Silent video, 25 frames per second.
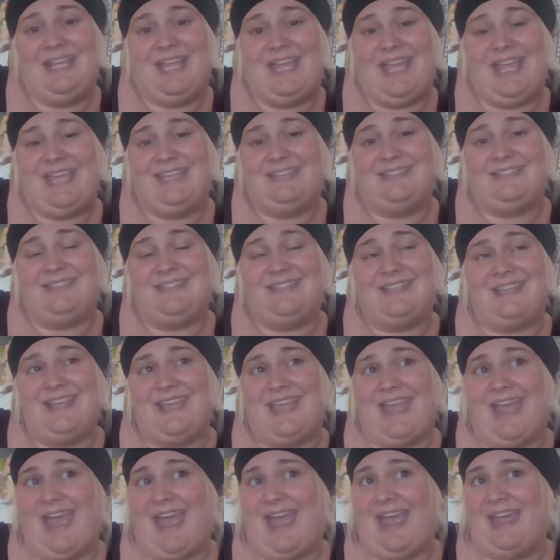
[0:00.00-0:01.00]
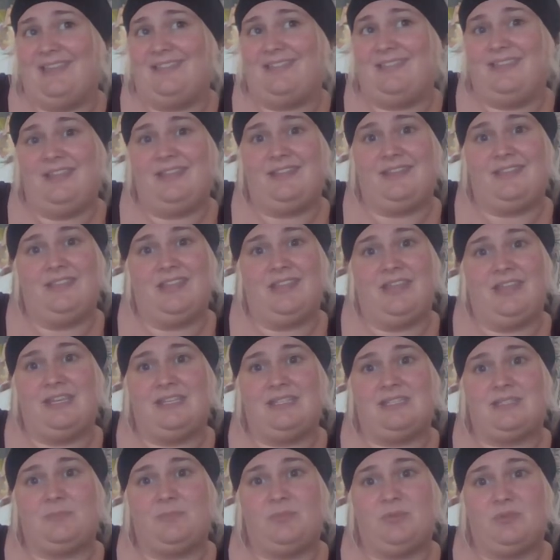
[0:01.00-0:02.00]
And I think that
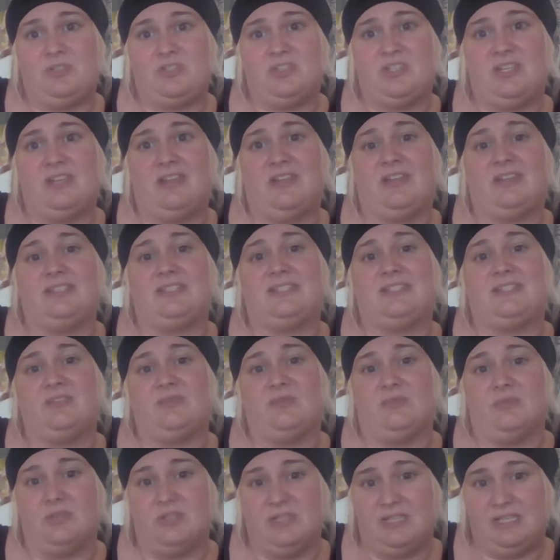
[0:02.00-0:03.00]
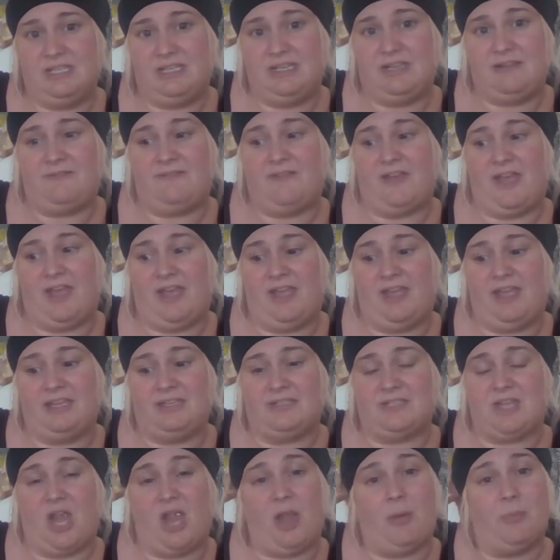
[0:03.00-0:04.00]
it's pushing us to really
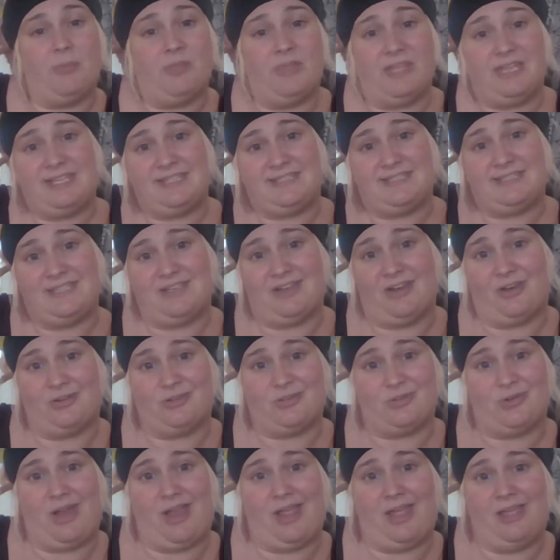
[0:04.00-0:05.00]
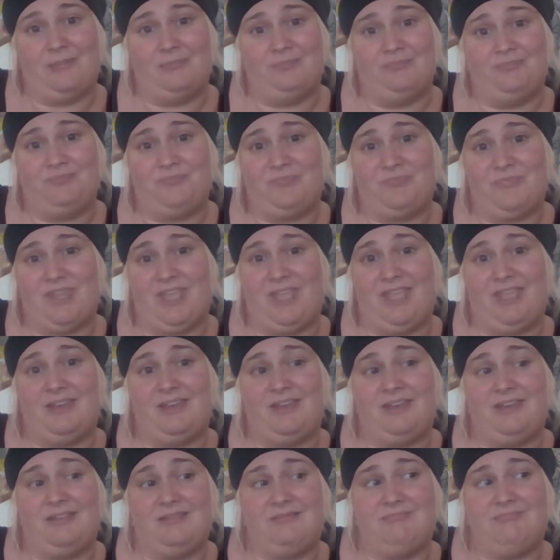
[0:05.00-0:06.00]
find our place in our tribe
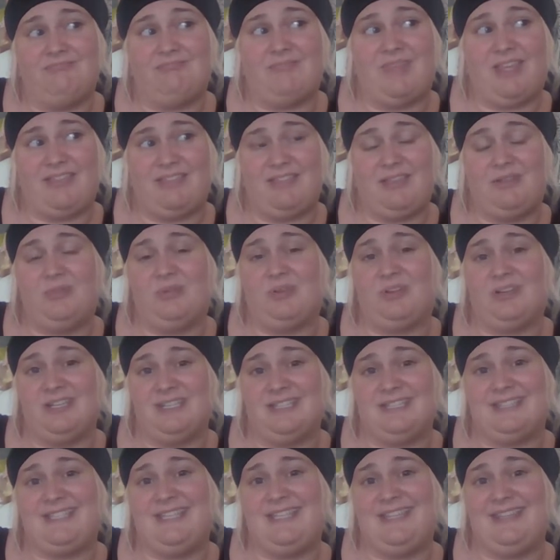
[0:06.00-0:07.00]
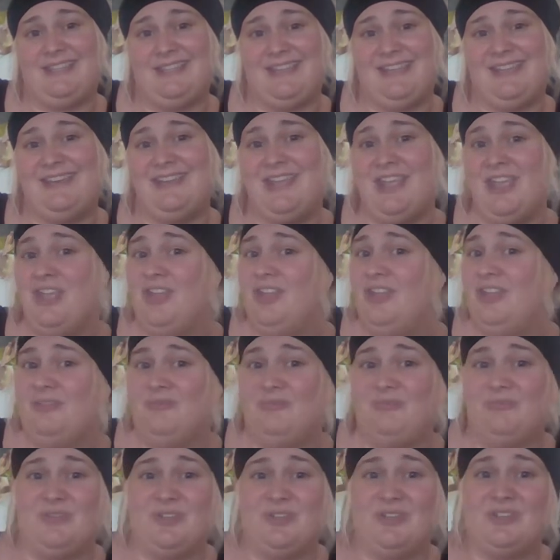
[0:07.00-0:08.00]
and I think we're going to see that
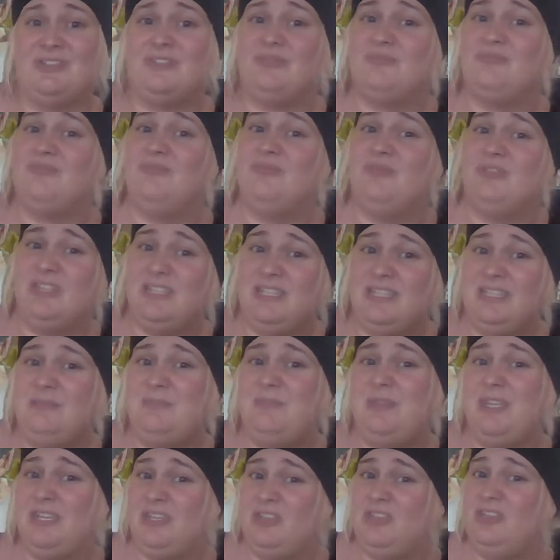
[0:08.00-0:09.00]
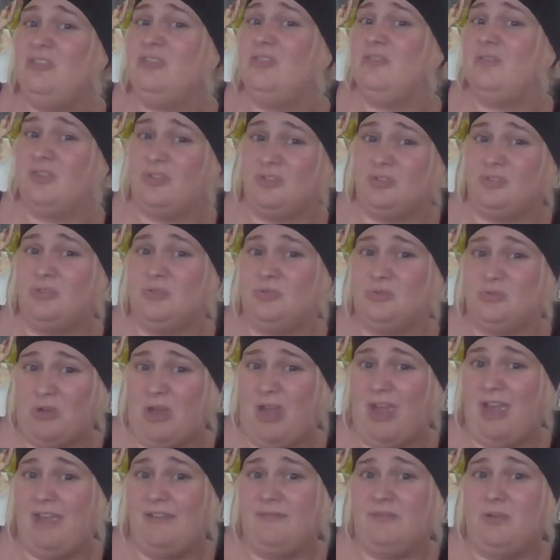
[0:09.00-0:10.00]
there's a really big universal
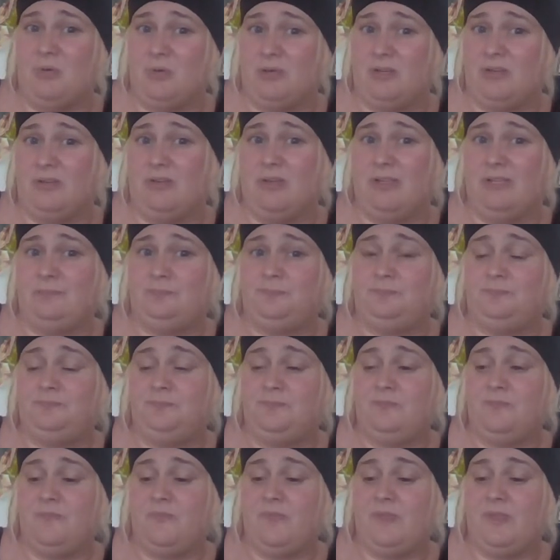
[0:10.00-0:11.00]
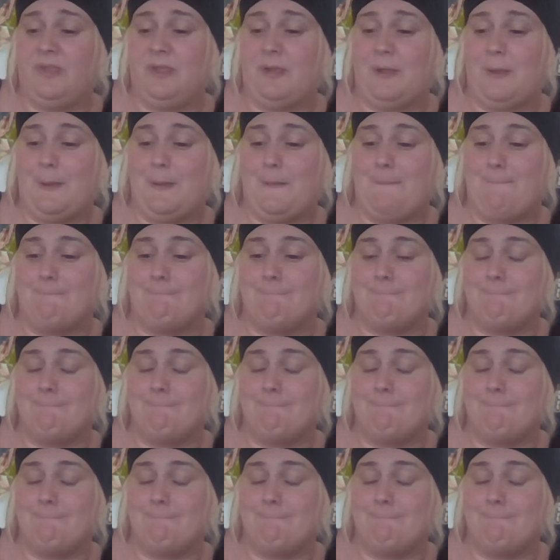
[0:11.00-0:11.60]
tribe going on. Um,